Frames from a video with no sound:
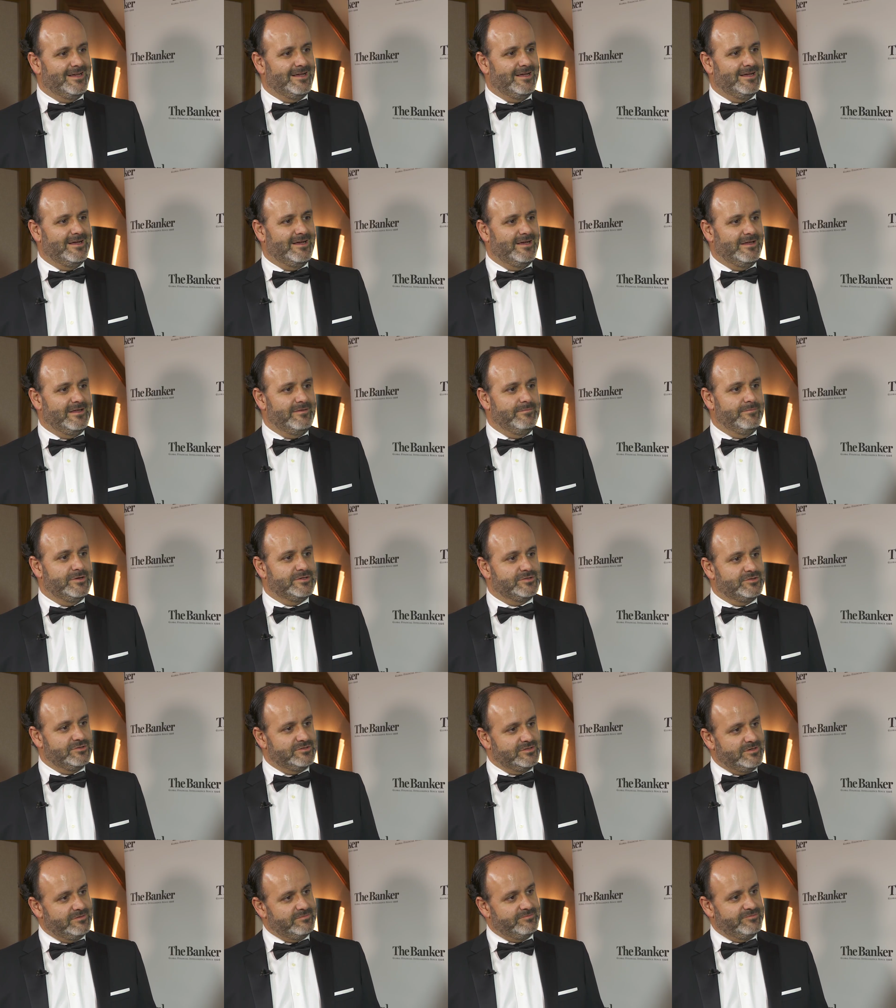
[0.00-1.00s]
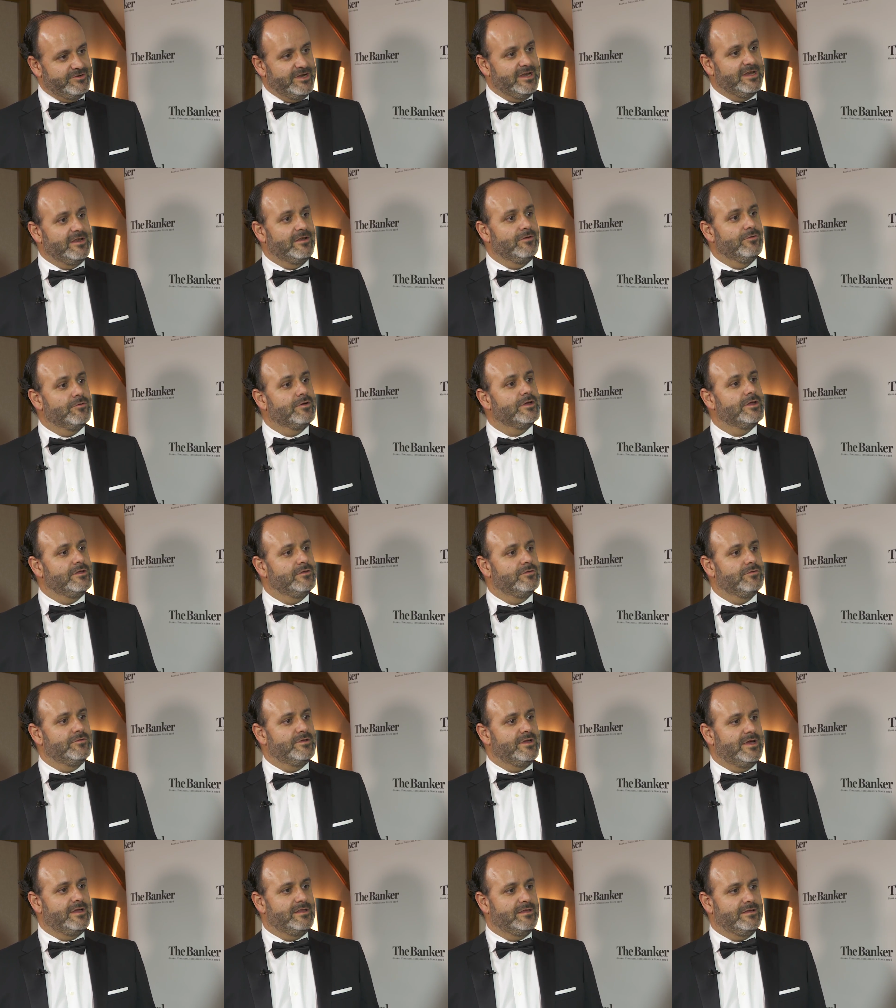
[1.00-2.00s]
Uh, investors are really looking
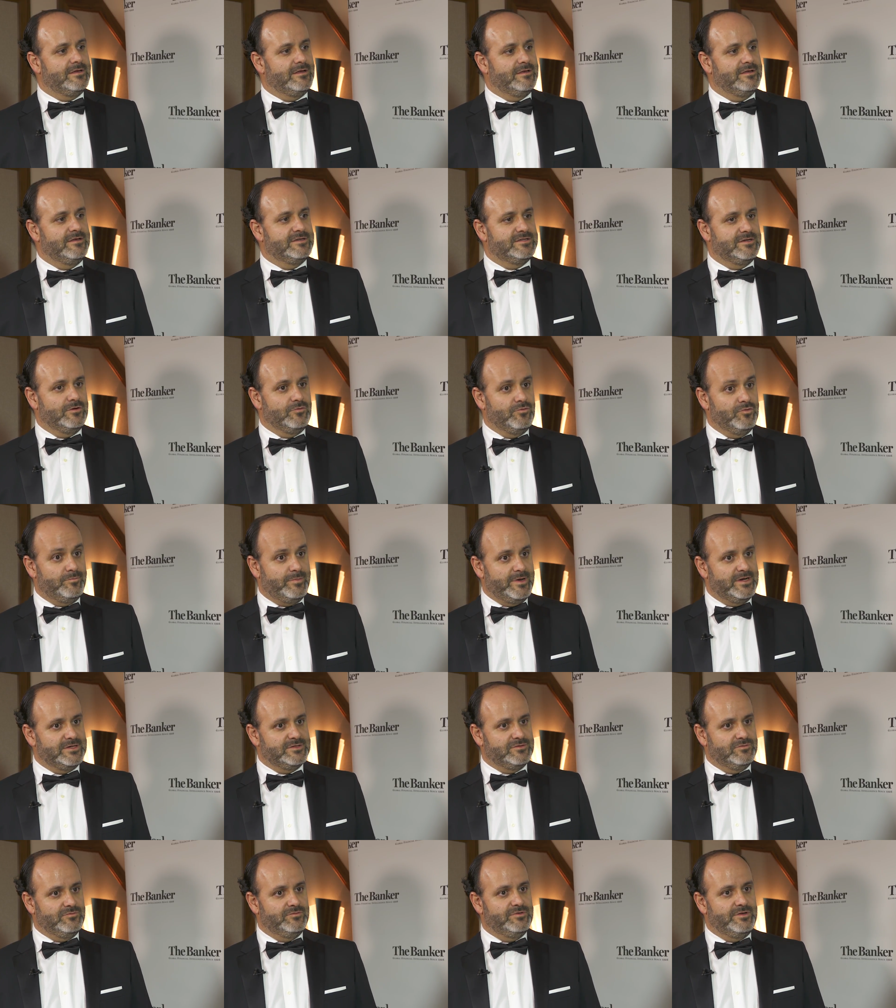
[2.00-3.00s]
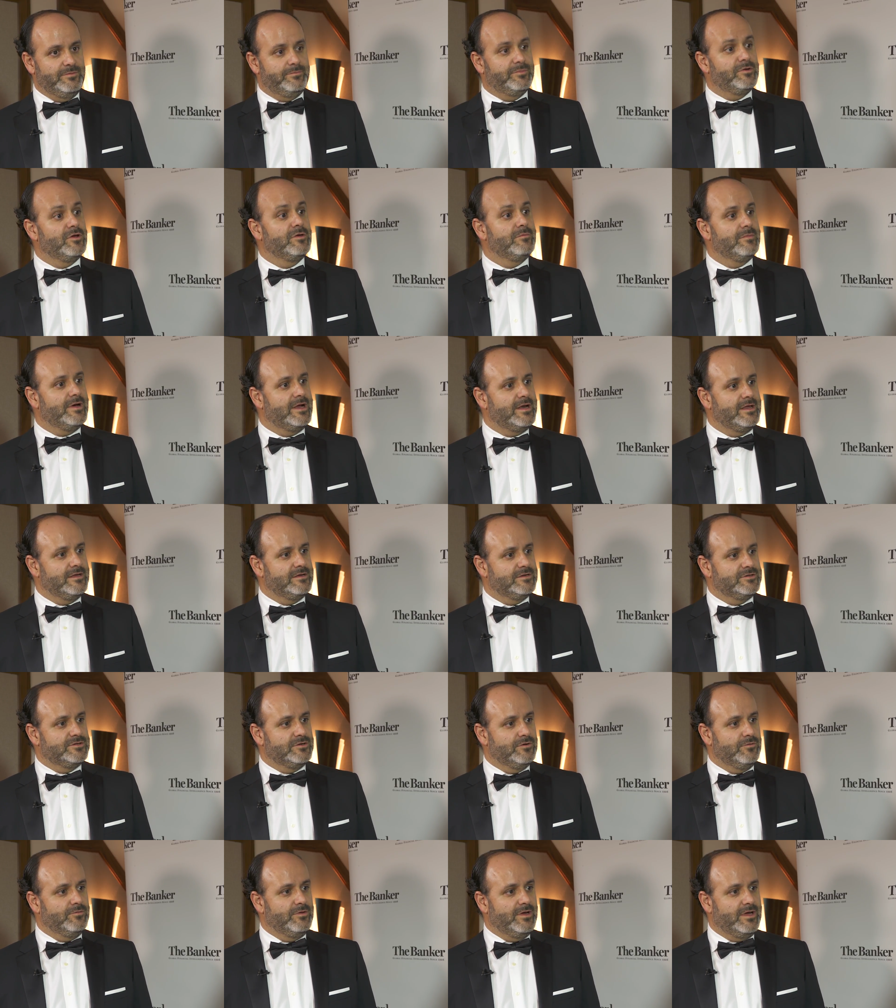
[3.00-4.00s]
into that, and it's a good place to deploy money.
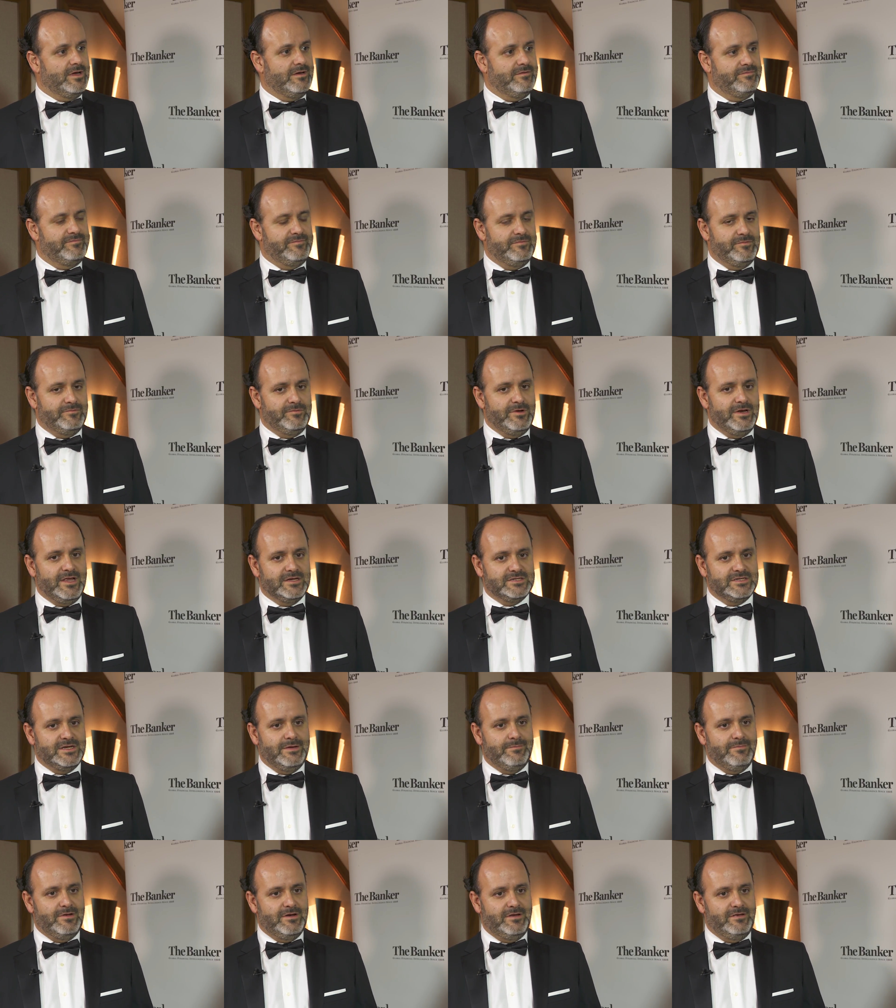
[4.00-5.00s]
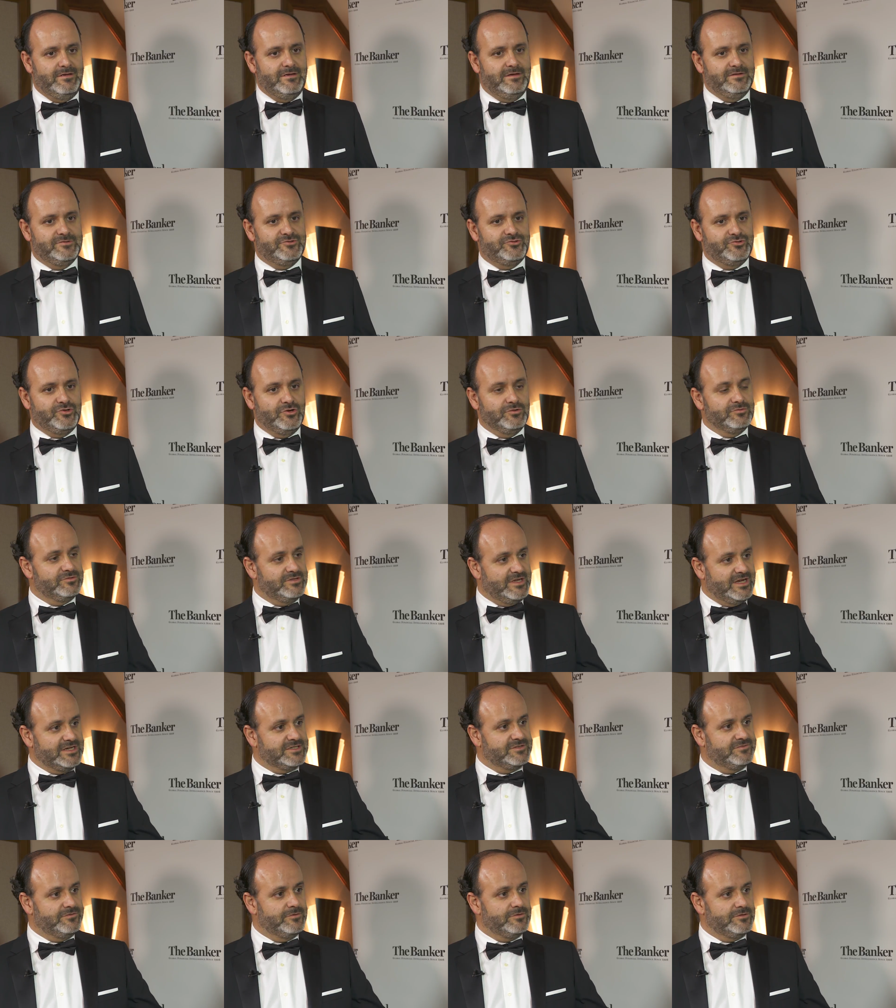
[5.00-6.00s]
So we have really assembled a, a strong
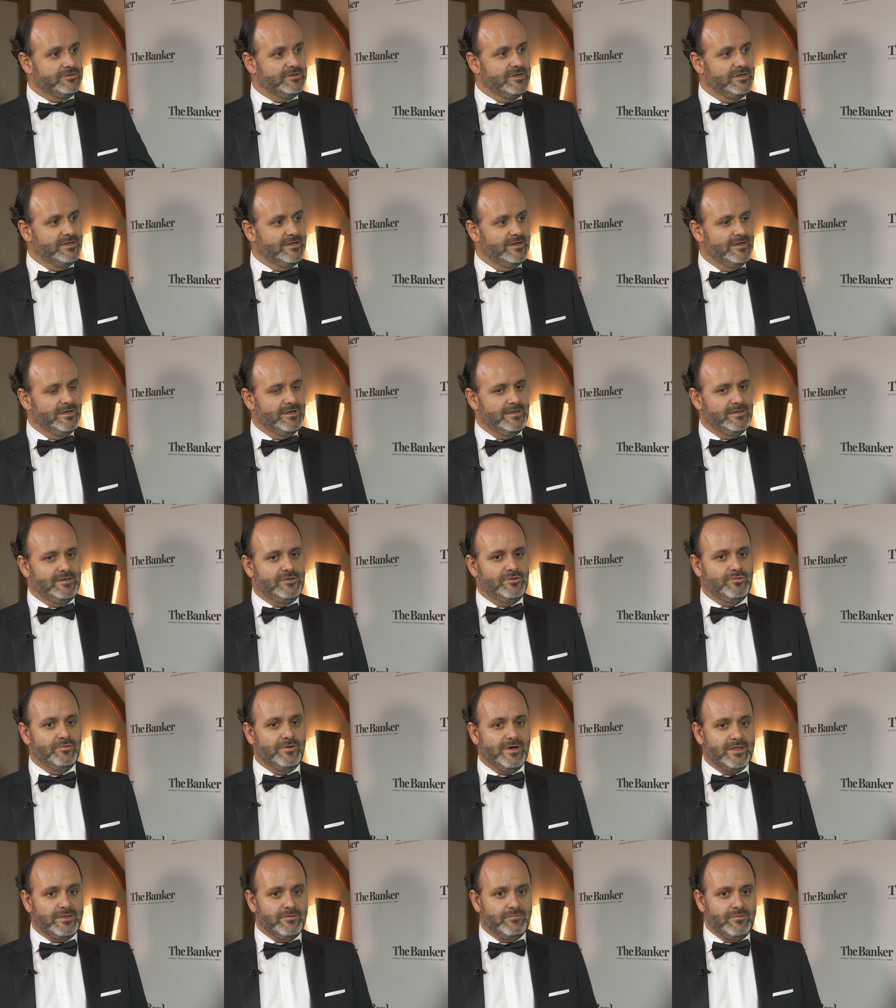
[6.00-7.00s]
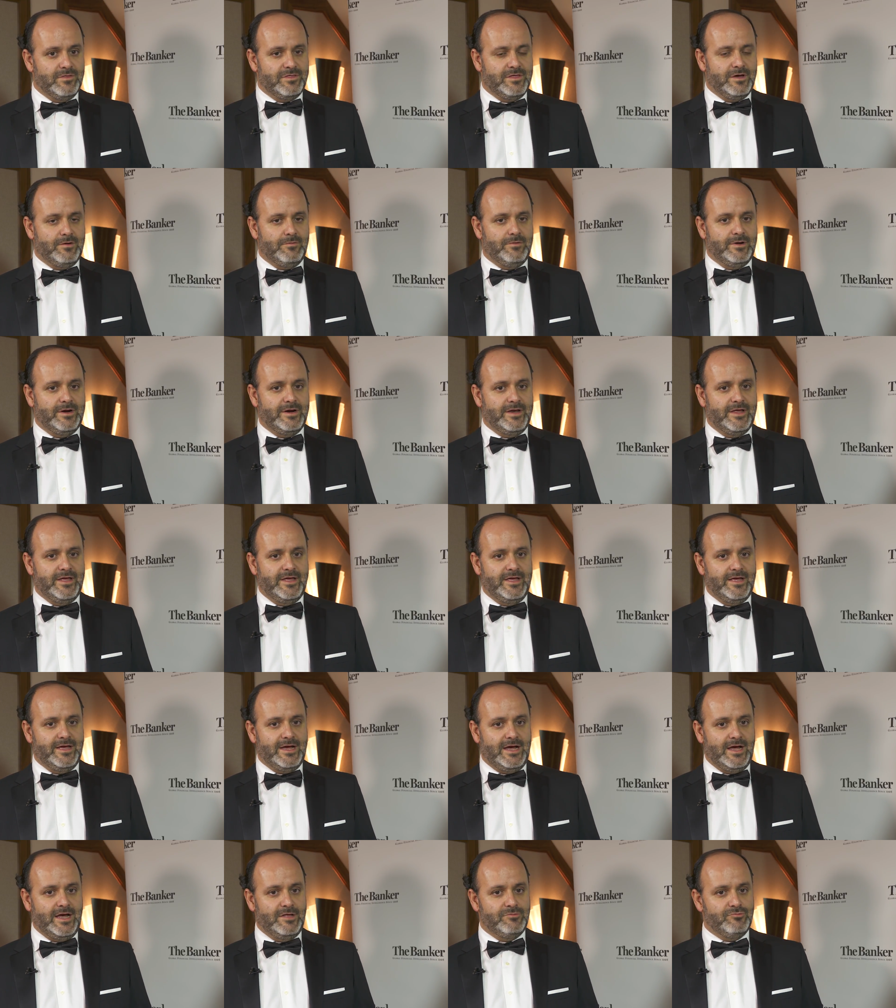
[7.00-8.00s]
tax force that together with our
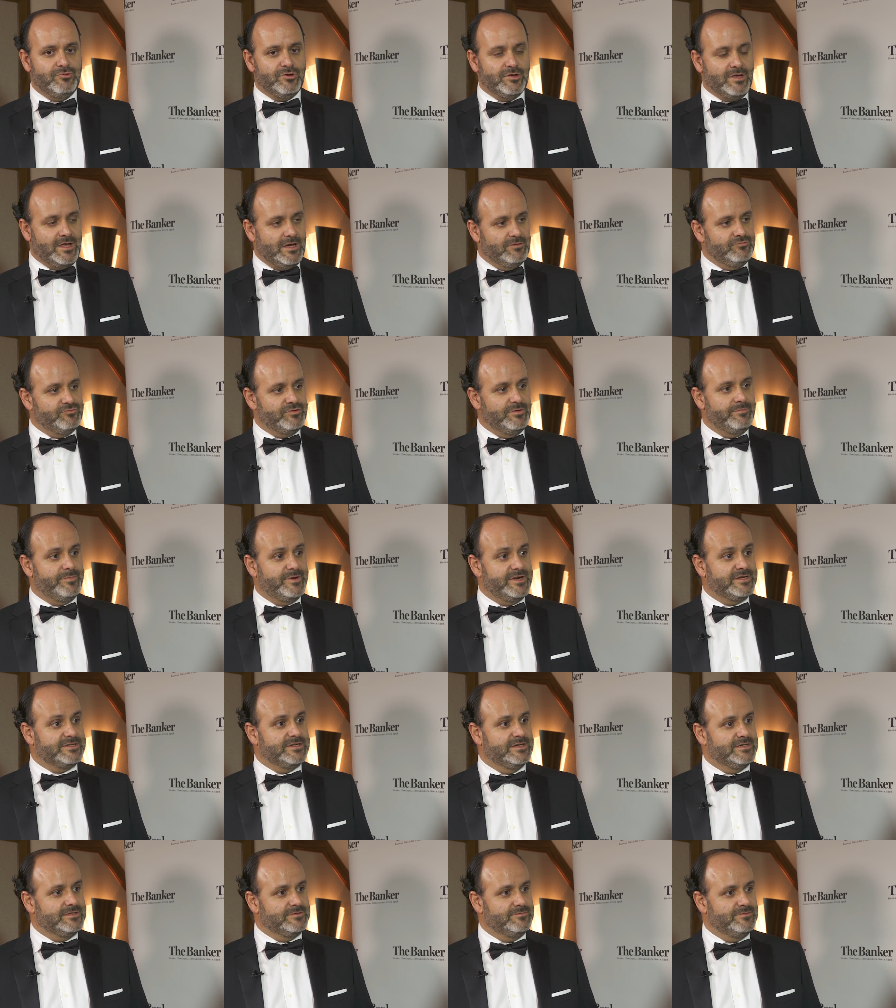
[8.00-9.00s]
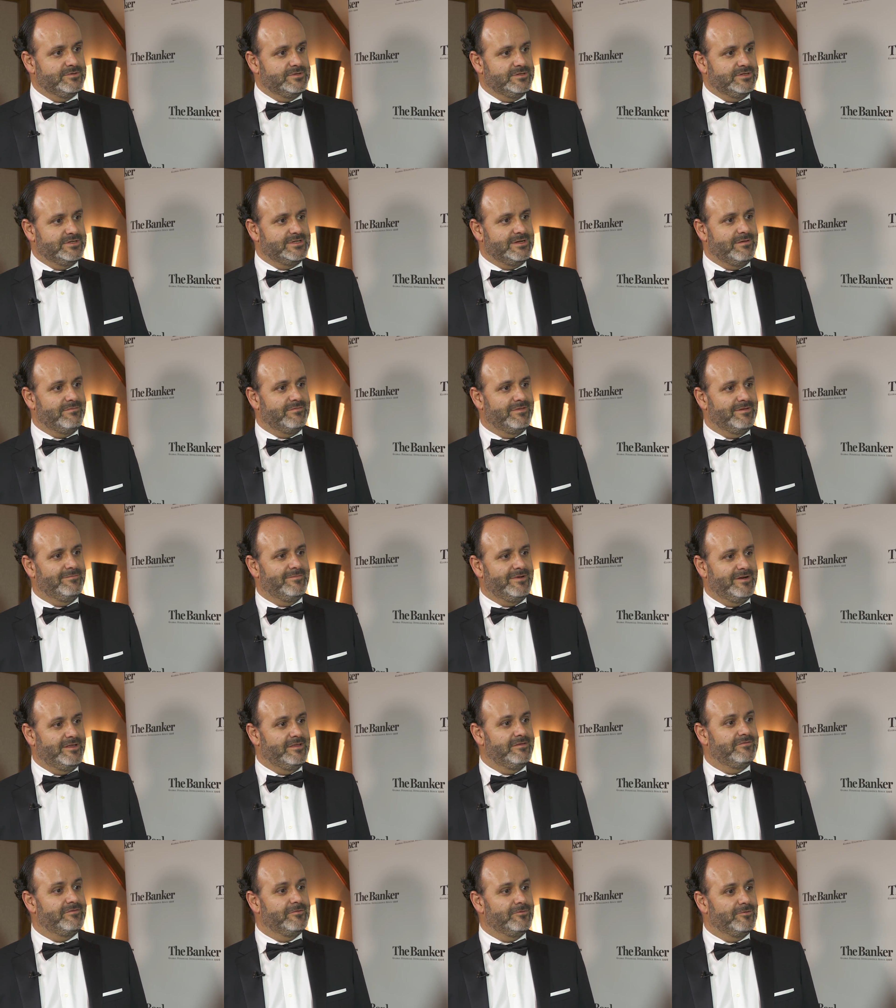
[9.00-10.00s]
100 uh, country presence, which is something
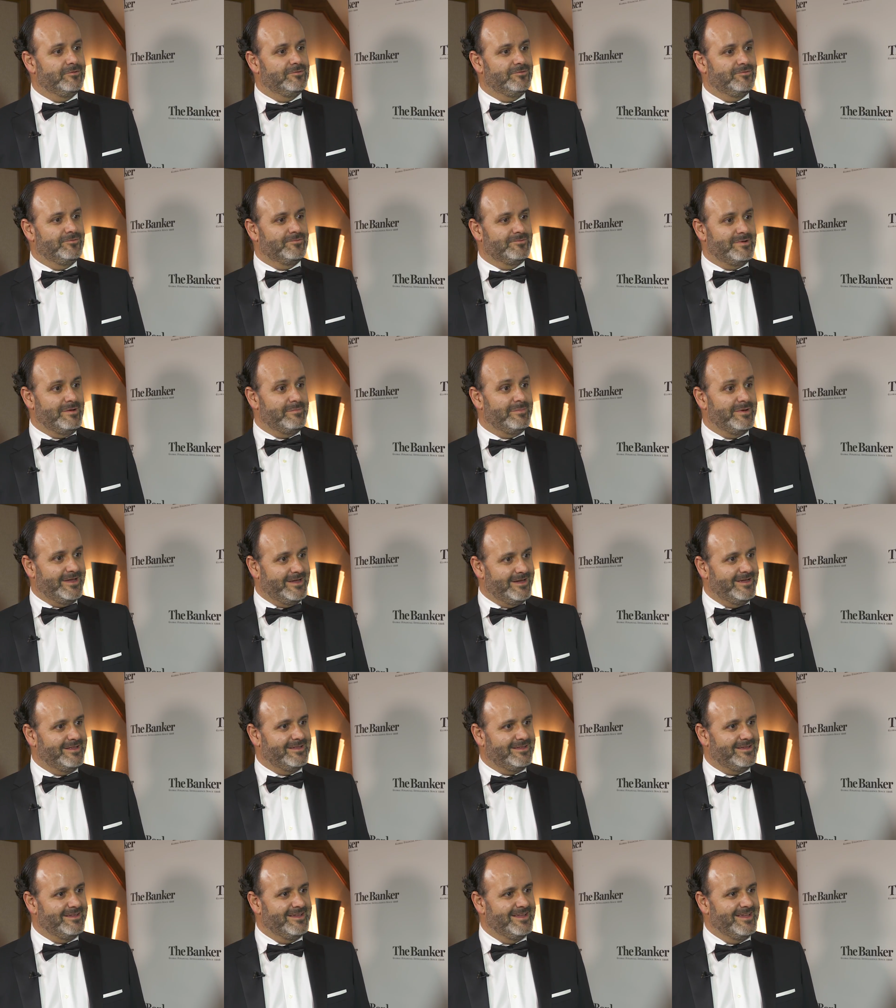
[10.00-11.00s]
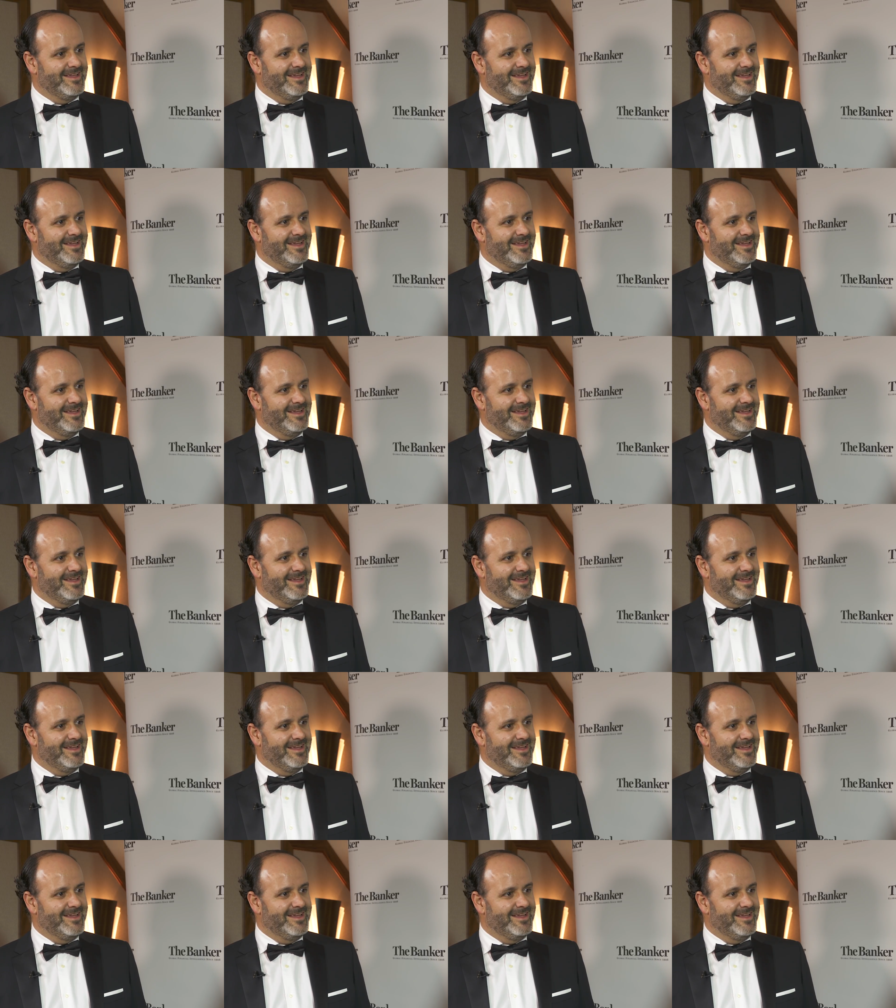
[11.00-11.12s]
very difficult to replicate,